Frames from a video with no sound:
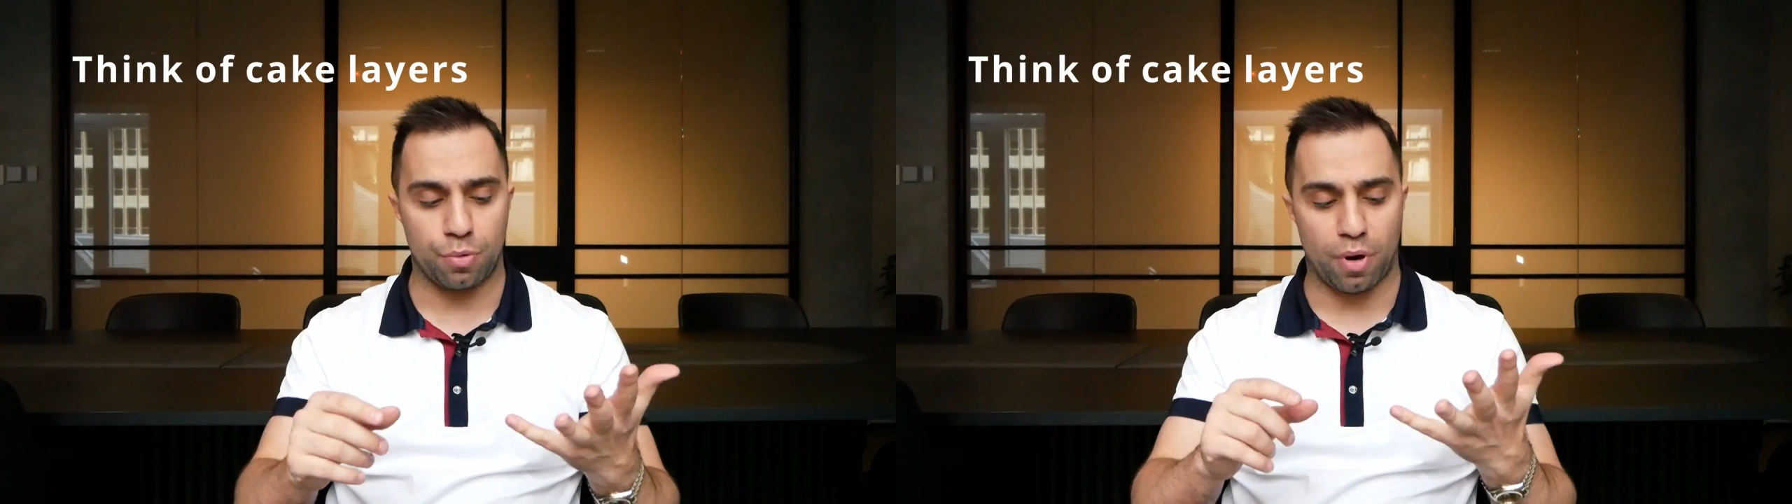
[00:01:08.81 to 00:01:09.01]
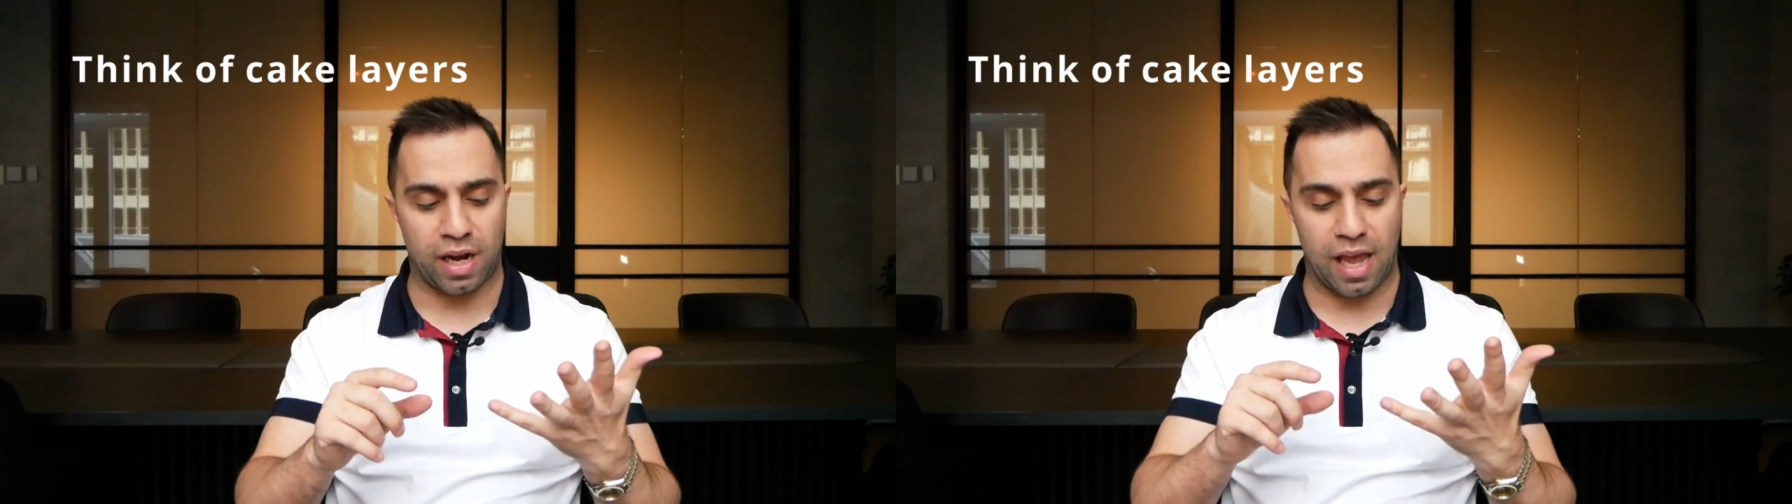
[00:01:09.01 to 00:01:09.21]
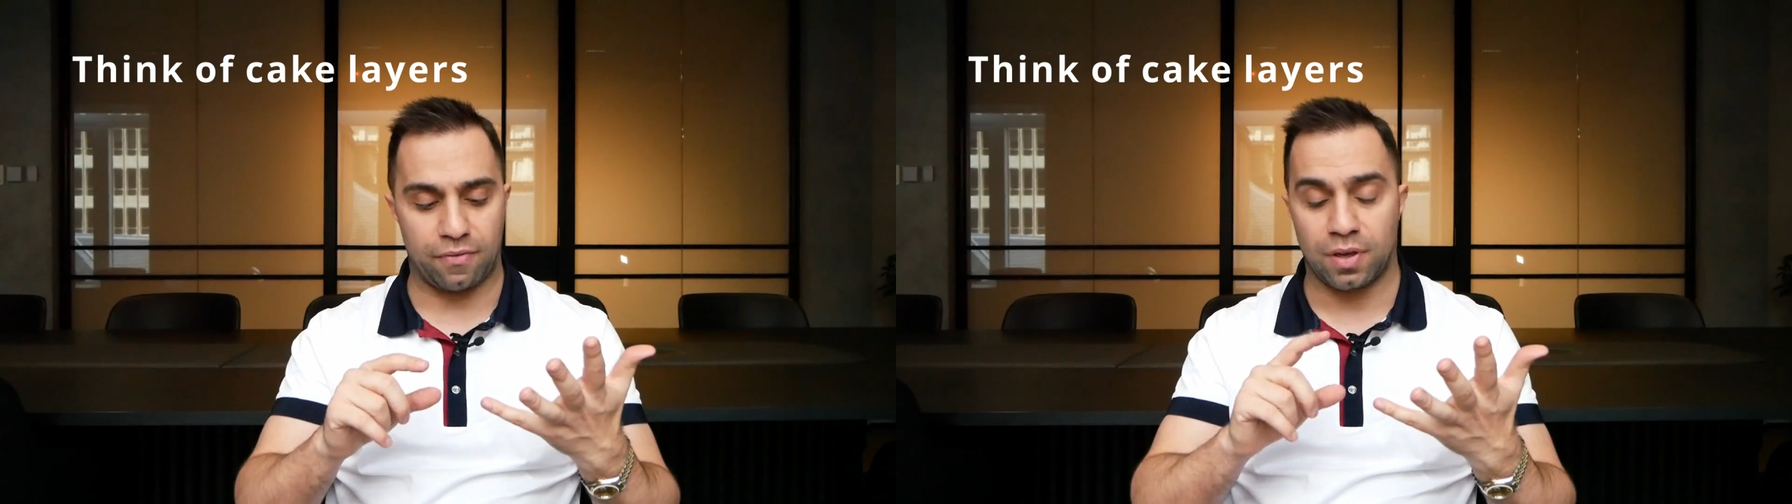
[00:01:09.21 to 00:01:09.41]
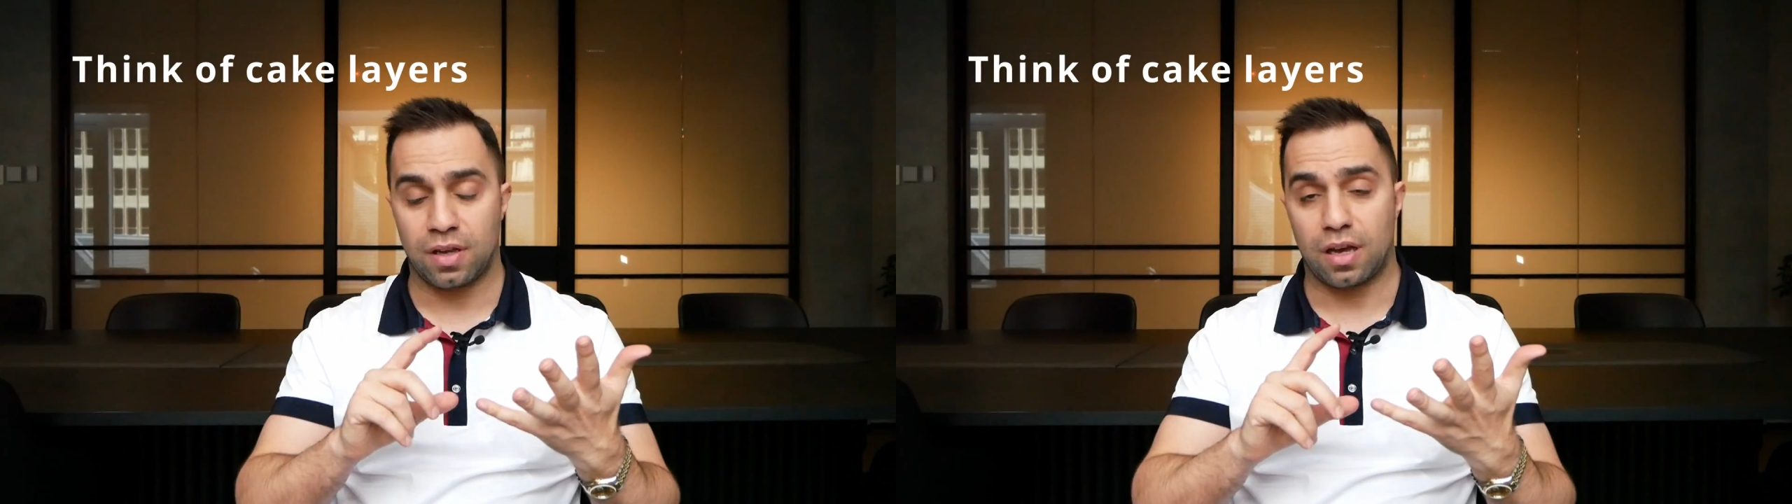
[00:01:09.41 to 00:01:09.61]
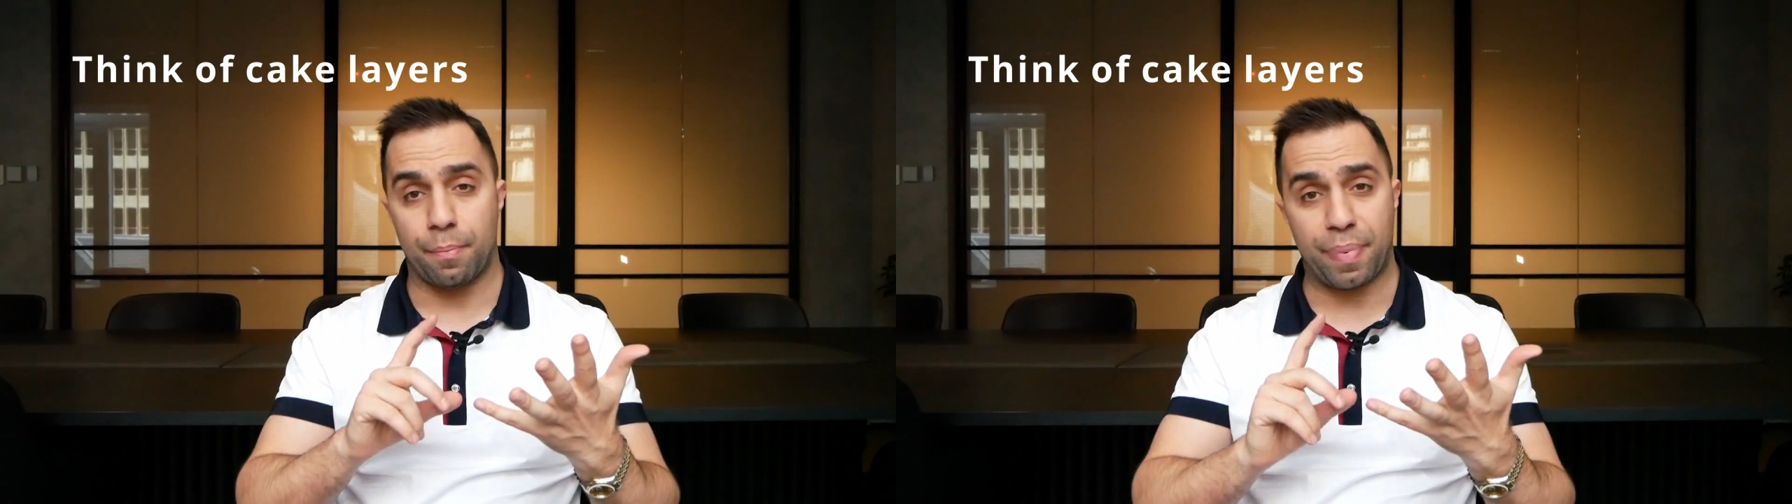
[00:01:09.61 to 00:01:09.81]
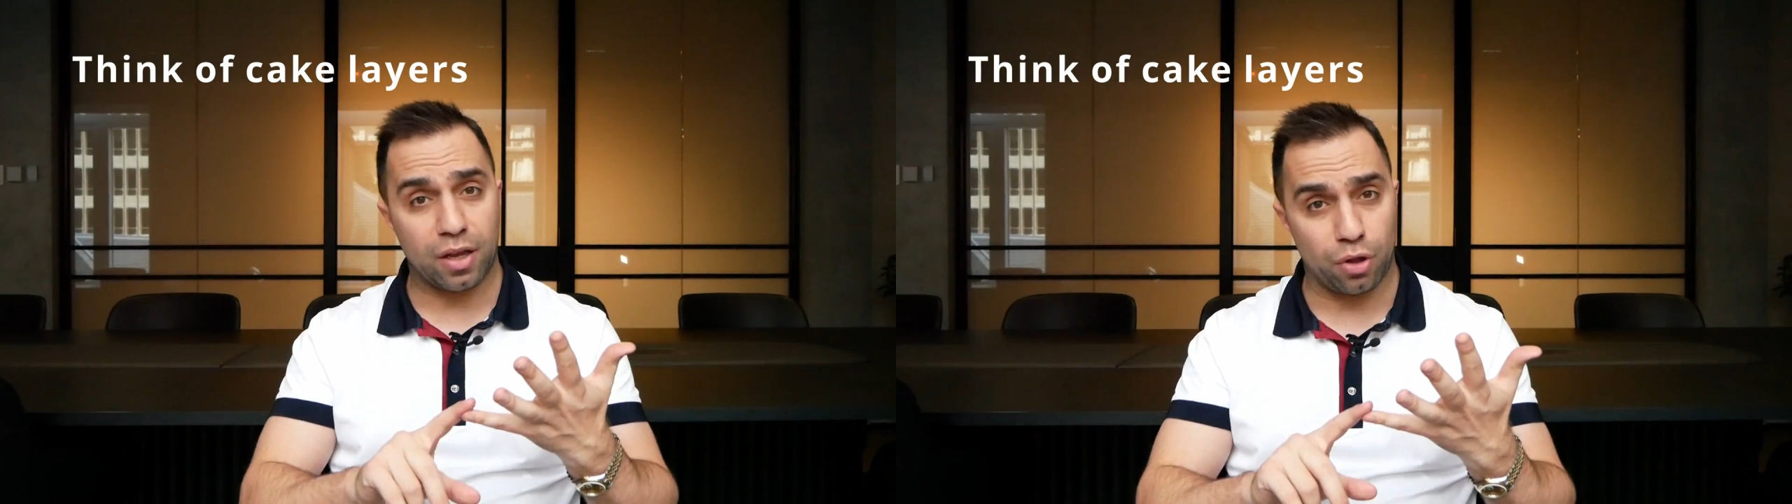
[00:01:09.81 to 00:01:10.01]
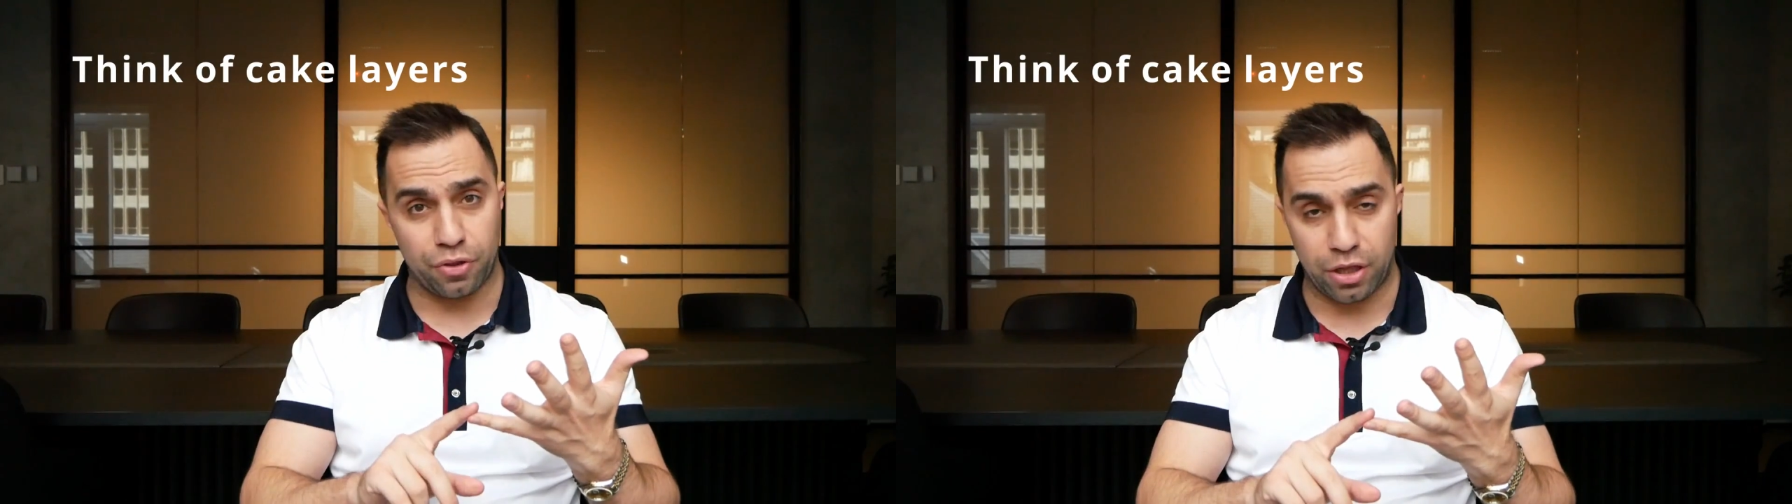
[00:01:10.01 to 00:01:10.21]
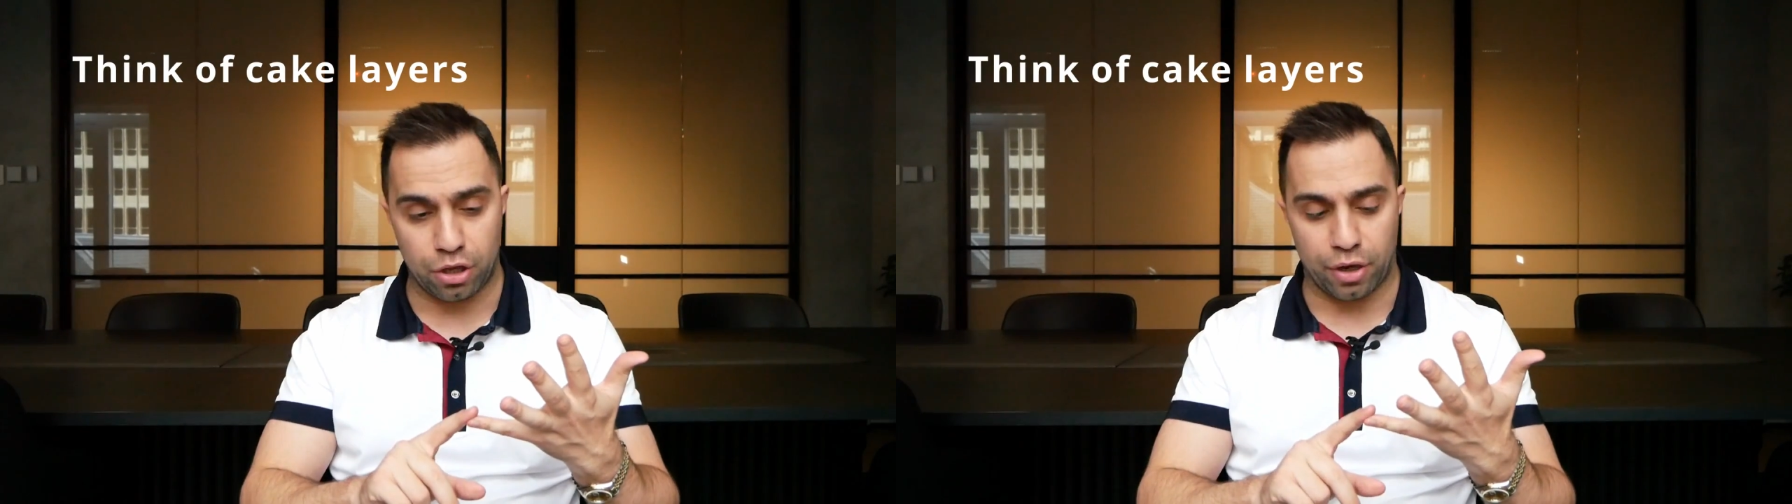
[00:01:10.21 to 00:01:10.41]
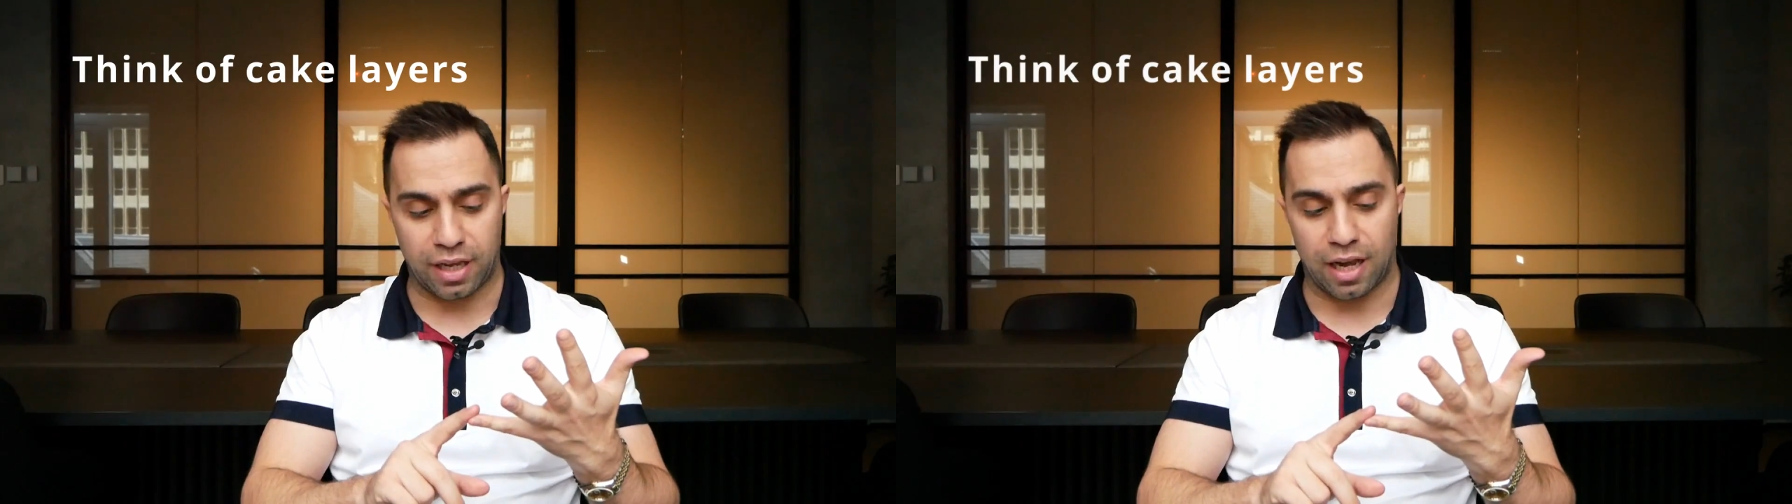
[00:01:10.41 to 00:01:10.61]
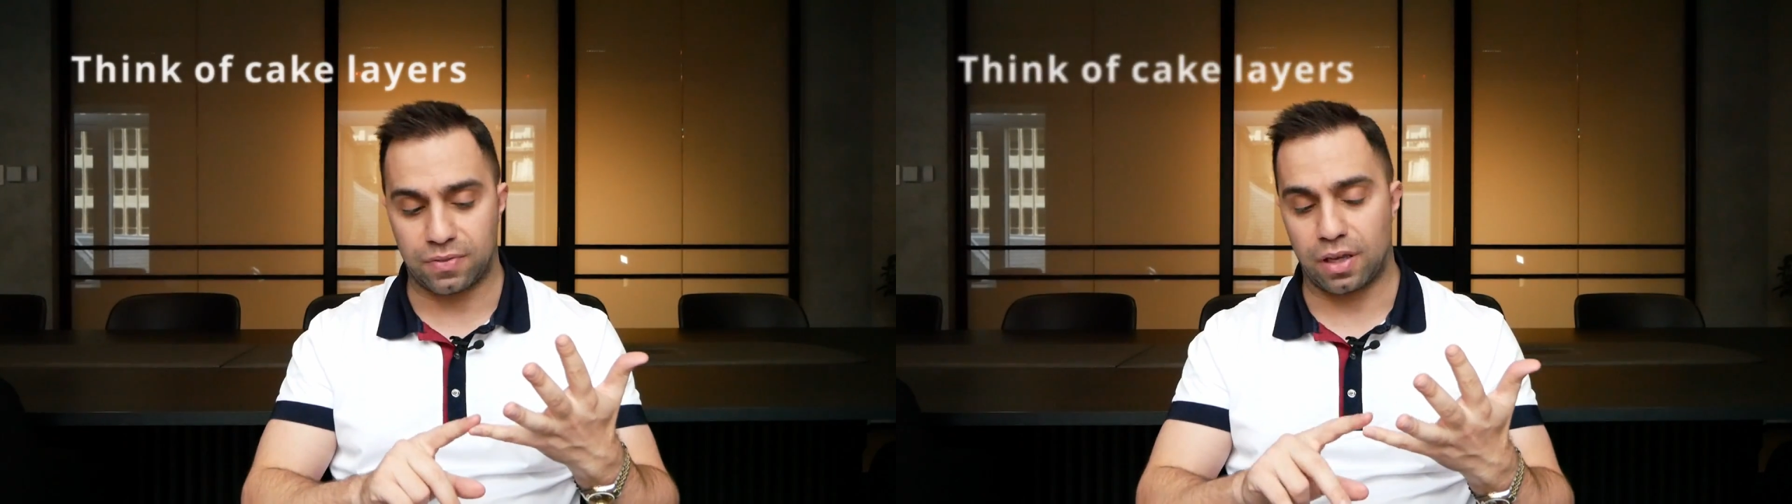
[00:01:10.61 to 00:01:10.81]
You might have a bank loan that you're
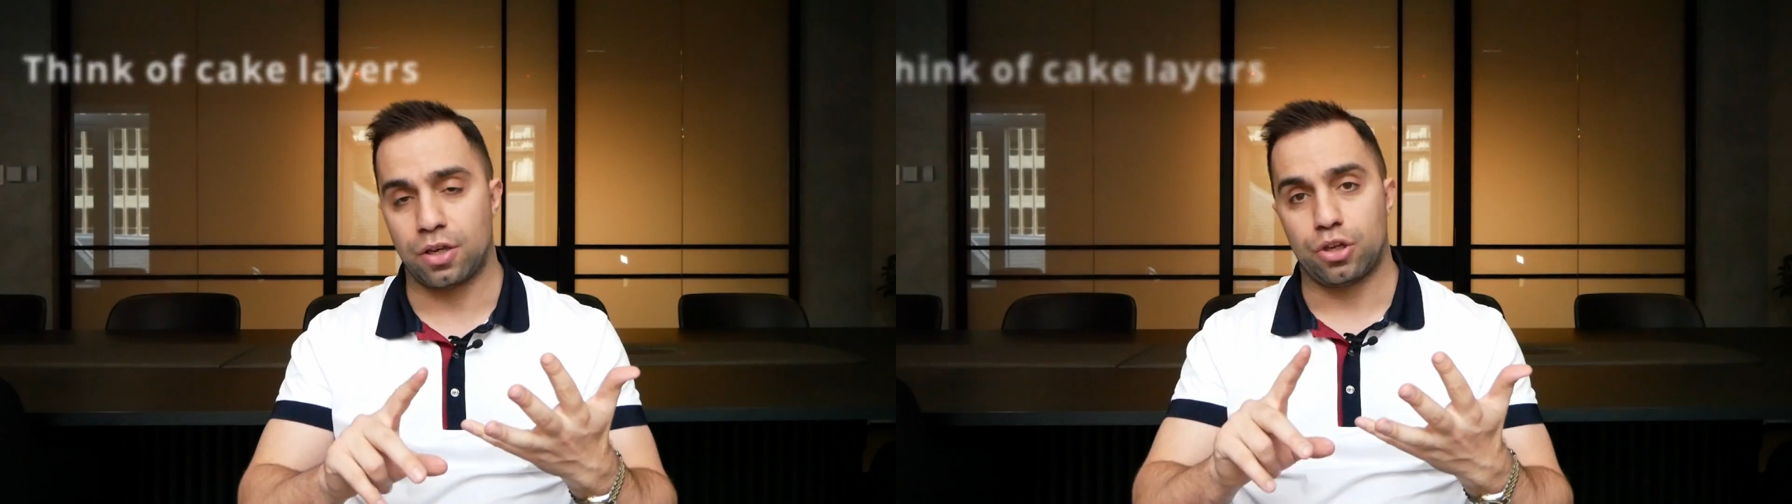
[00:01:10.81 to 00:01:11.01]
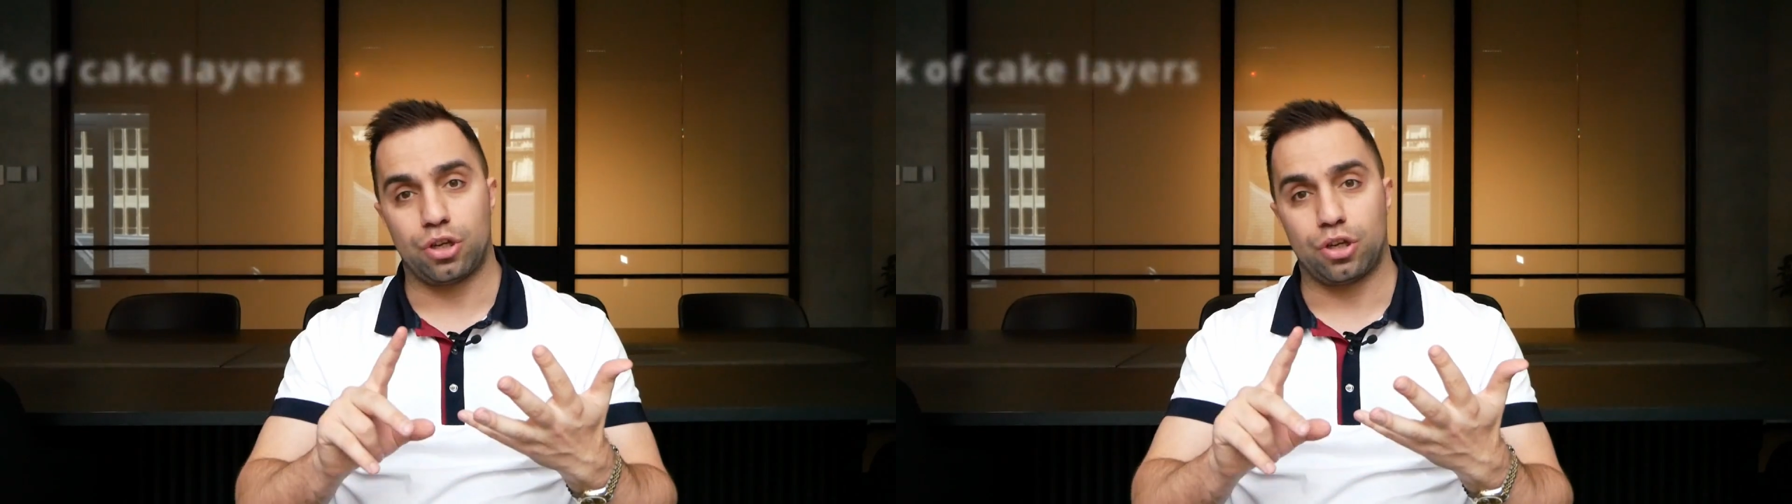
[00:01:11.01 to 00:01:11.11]
going after.